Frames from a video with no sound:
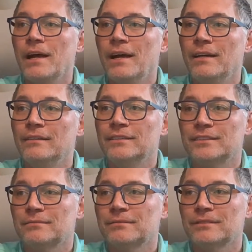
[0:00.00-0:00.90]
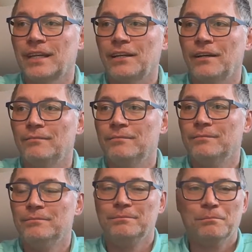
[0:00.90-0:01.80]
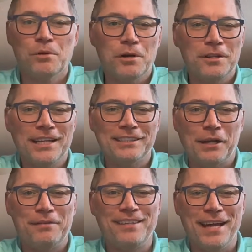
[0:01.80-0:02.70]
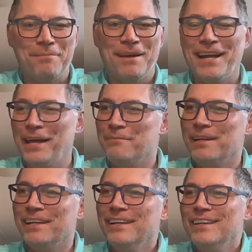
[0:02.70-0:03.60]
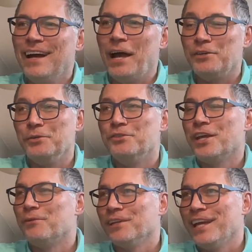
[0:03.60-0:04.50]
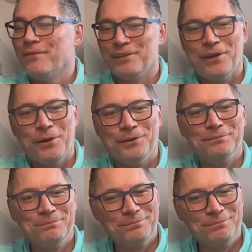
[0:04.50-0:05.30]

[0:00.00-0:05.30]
just kind of more or less off the top of my head, but I do generally have a note,